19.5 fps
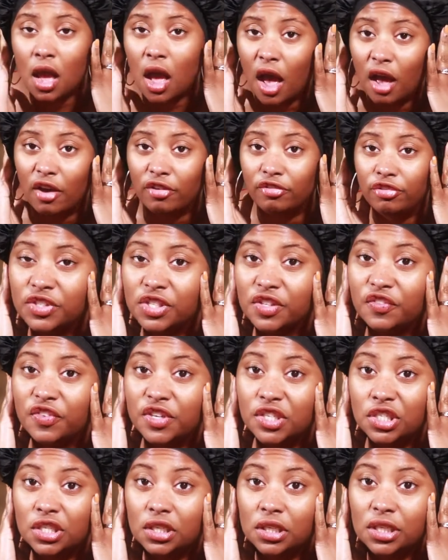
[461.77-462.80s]
I've
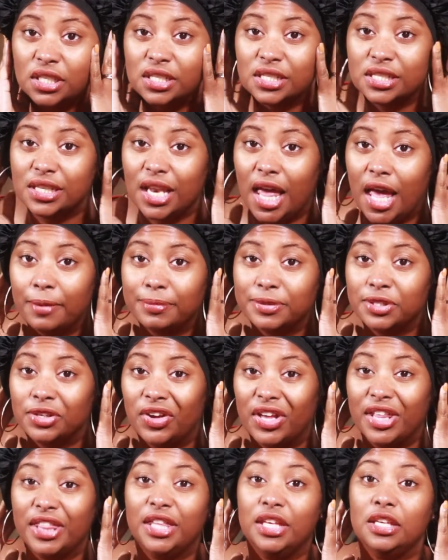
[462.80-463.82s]
sufficiently slept
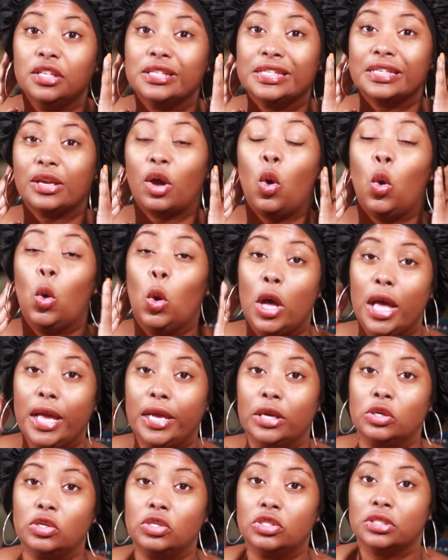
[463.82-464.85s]
on these
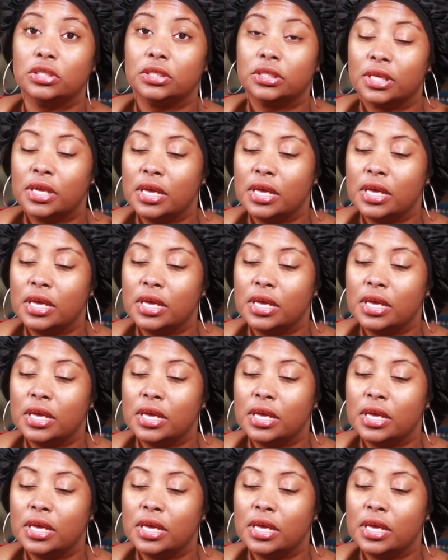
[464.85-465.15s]
coils.